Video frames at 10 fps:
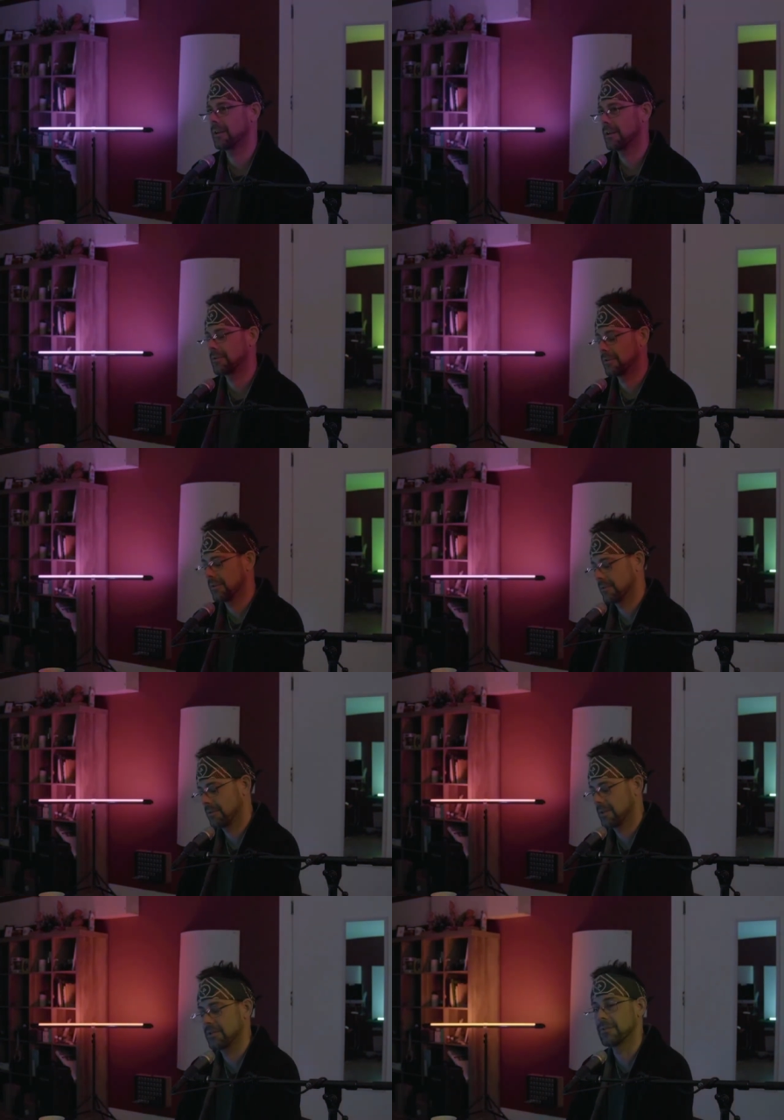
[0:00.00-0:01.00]
get your
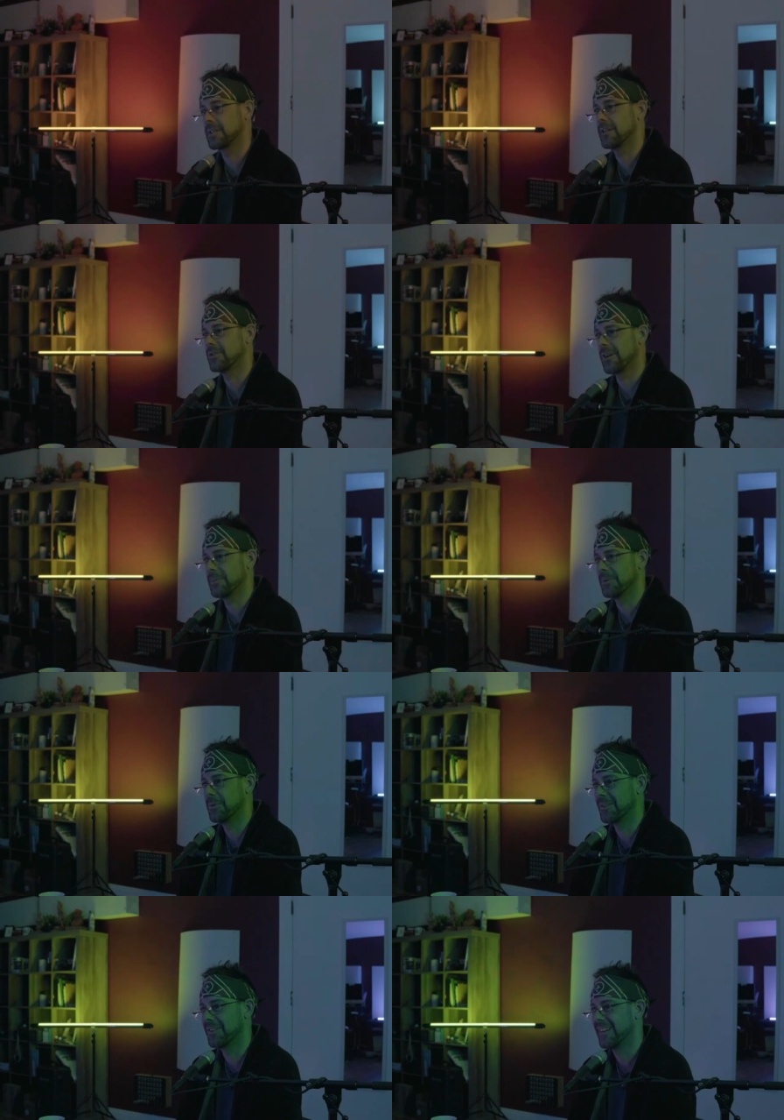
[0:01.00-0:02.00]
get your day job in
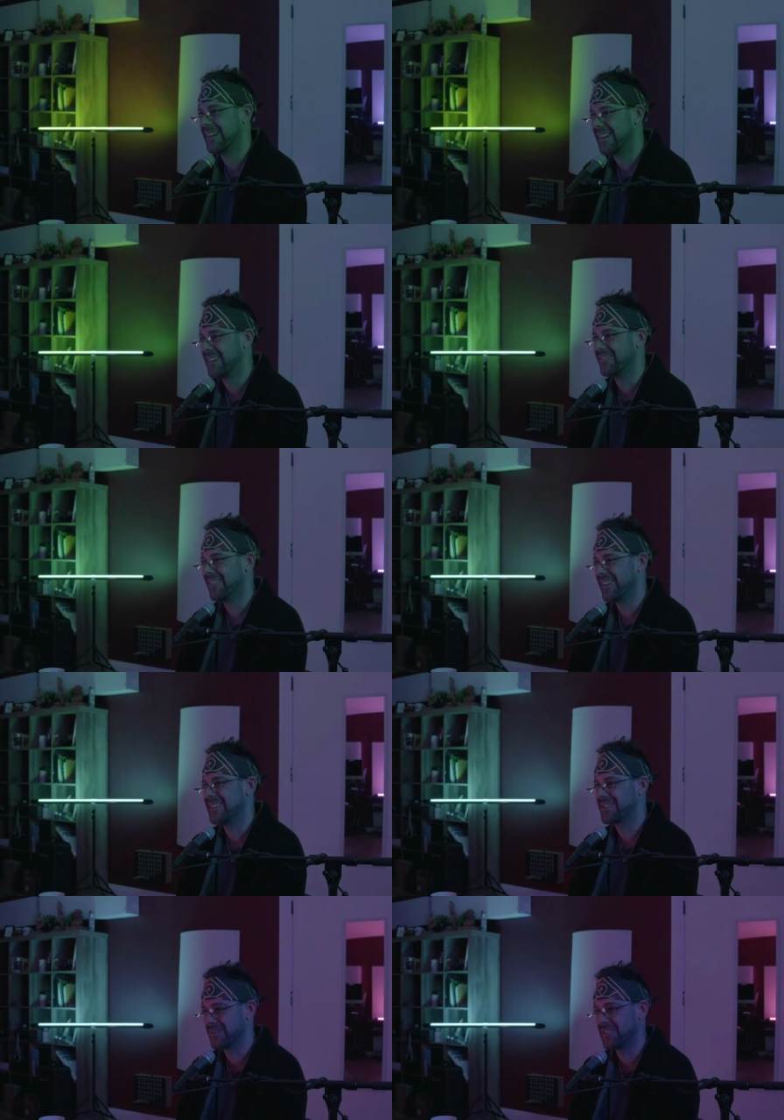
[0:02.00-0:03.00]
order, mm-hmm. right?
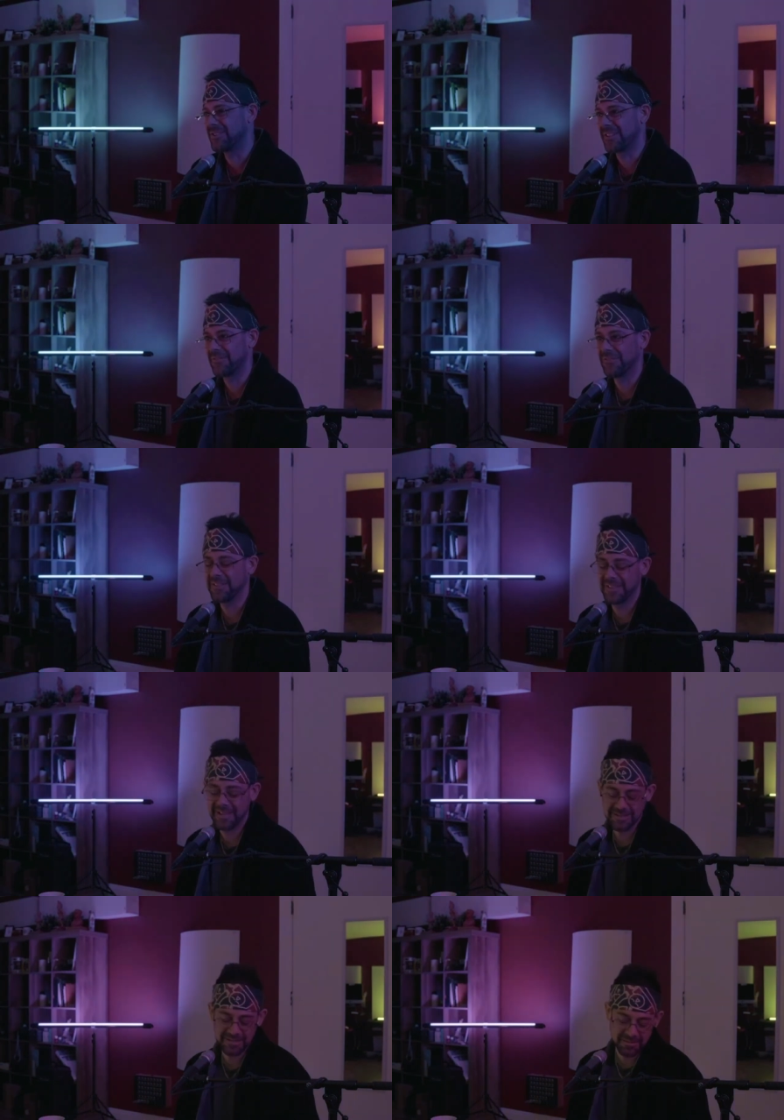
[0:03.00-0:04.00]
Definitely. so that you it's can form
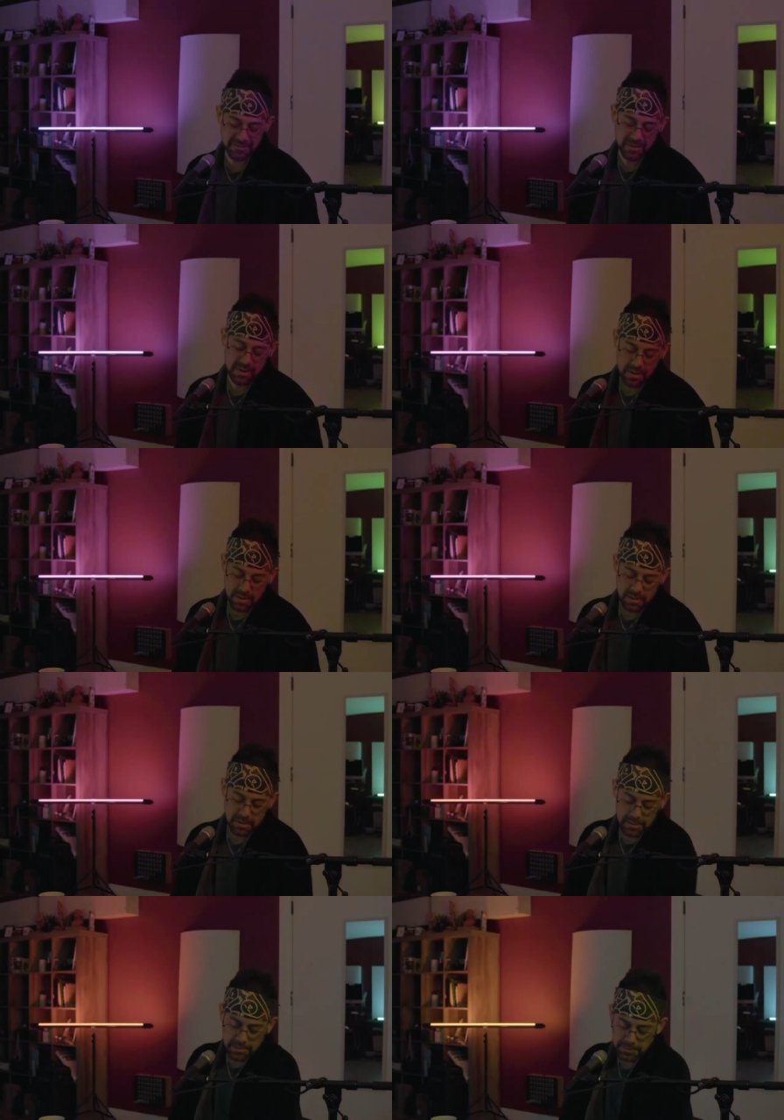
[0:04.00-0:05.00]
that stuff.
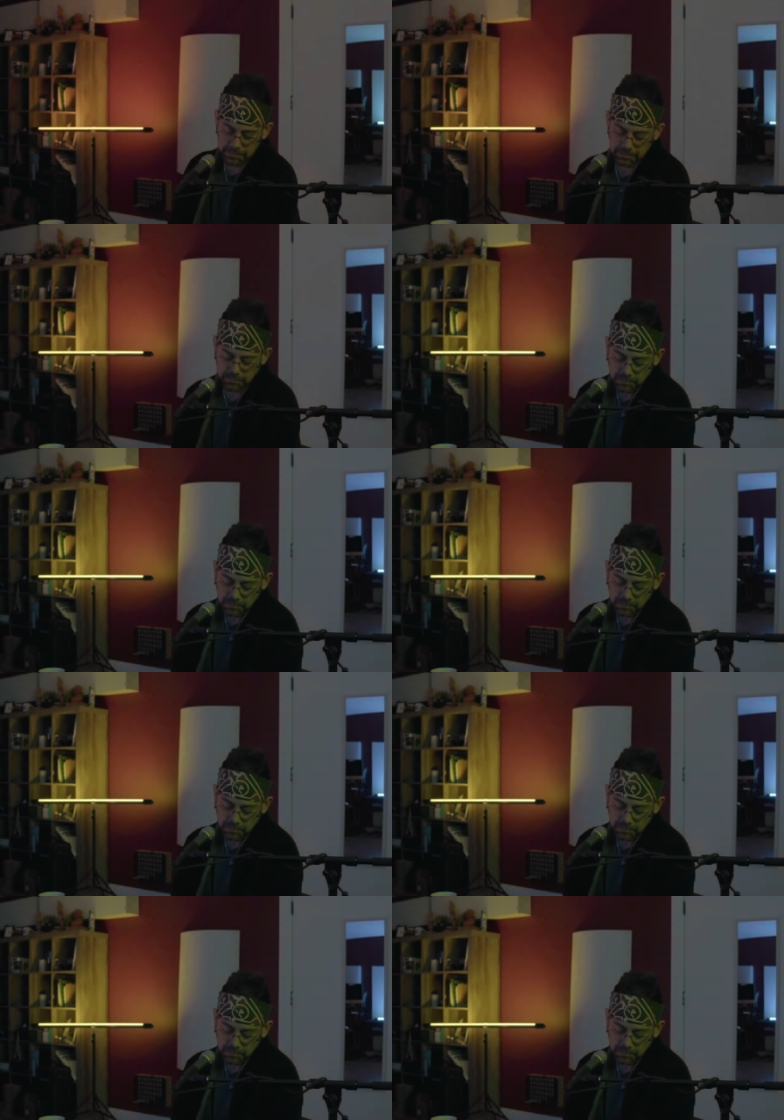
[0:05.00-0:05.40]
Um,